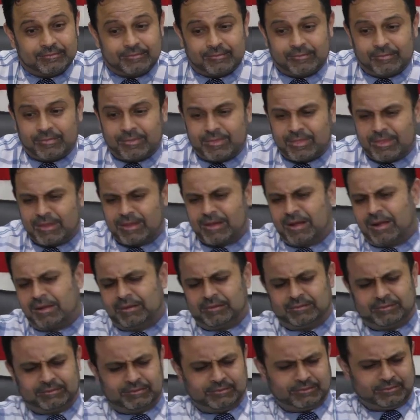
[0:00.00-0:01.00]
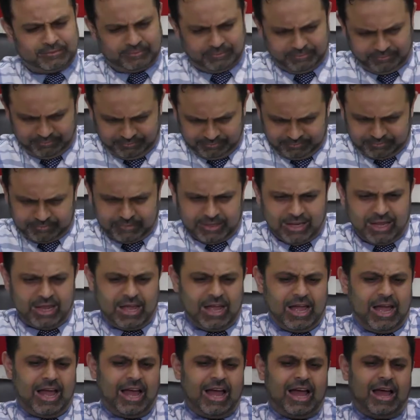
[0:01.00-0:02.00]
in the eyes of Western world?
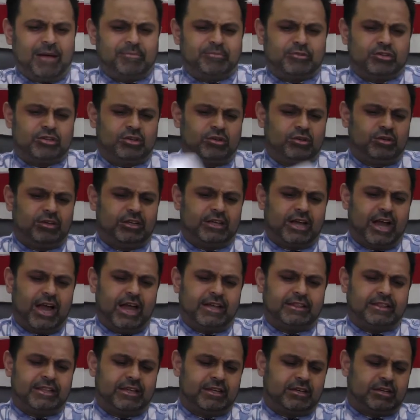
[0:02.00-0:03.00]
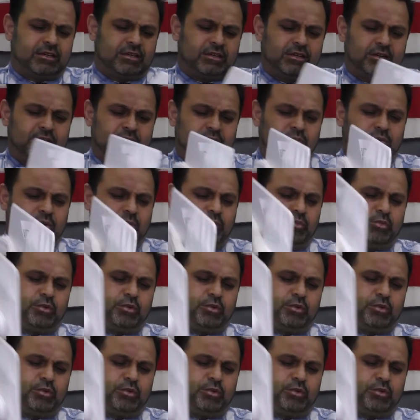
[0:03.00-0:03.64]
Absolutely. I think what